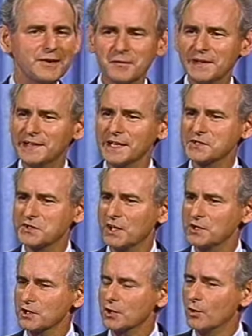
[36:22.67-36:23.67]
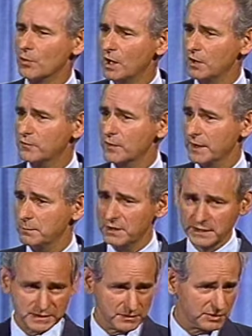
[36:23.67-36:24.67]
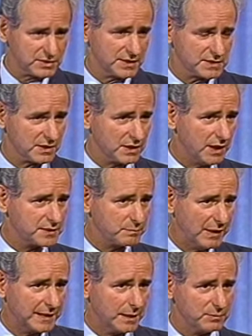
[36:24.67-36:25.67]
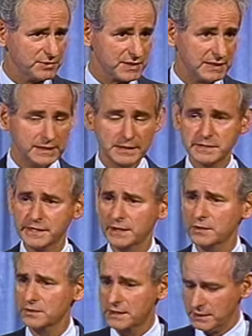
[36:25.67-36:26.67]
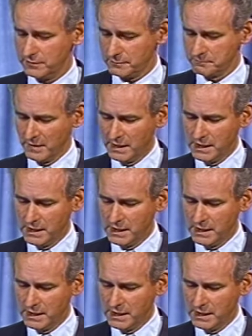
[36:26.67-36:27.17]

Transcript: everything started to go wrong for them because they were touching God's pineapples, and He can take good care of them.